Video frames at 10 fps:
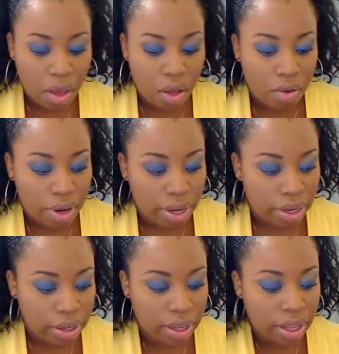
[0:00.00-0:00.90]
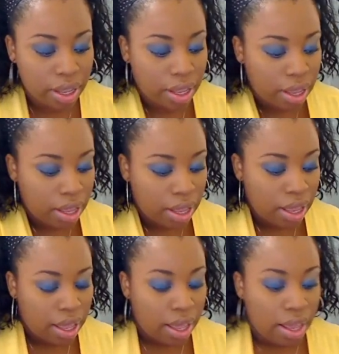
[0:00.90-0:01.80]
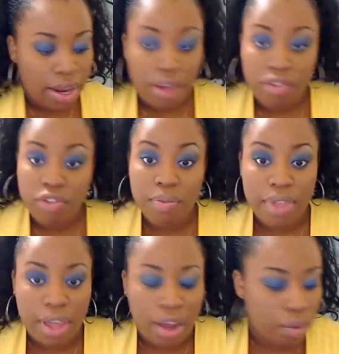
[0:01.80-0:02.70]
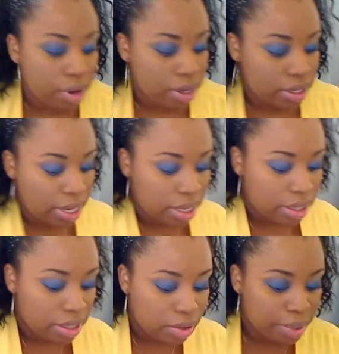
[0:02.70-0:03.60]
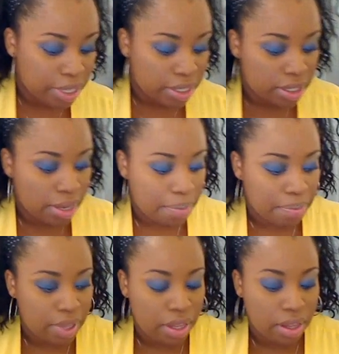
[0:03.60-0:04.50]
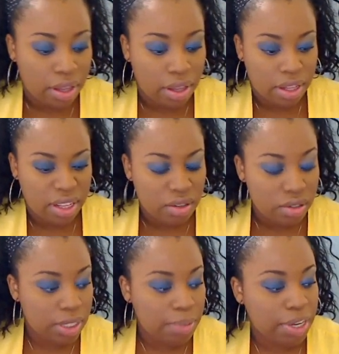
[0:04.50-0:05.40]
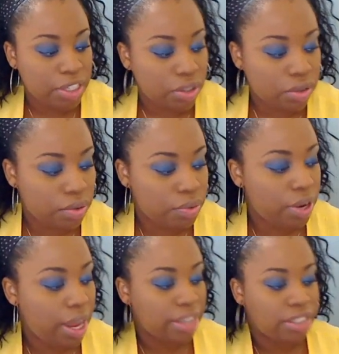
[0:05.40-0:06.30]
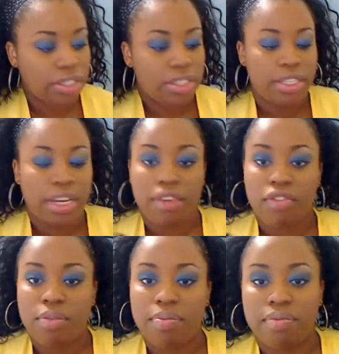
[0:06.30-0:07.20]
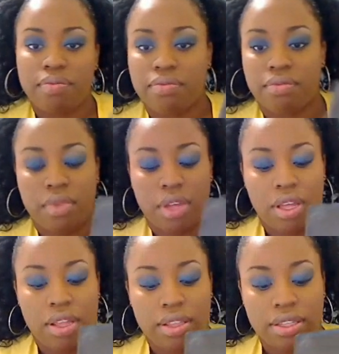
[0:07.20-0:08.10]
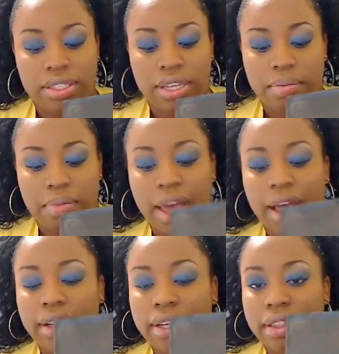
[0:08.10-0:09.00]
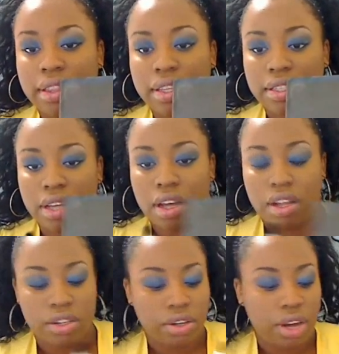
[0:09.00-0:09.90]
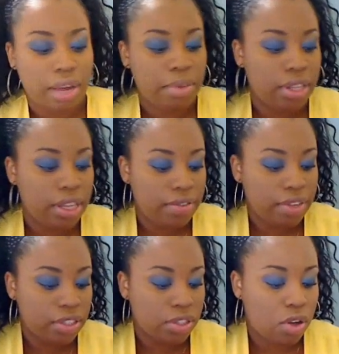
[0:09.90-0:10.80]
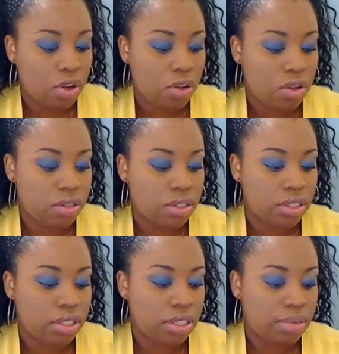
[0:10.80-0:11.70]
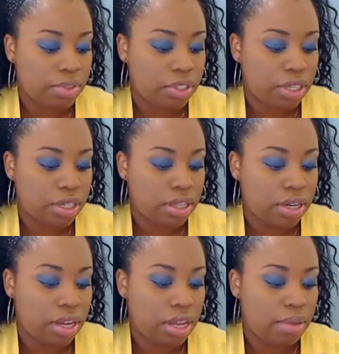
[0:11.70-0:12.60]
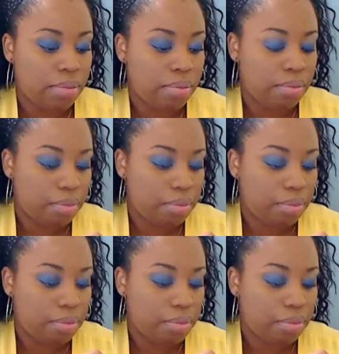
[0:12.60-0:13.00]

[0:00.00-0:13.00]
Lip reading: Alright. Now from there, we're gonna take a little bit of something a little special. We're actually gonna take from the same palette this color. I believe it's called, let's double check the name.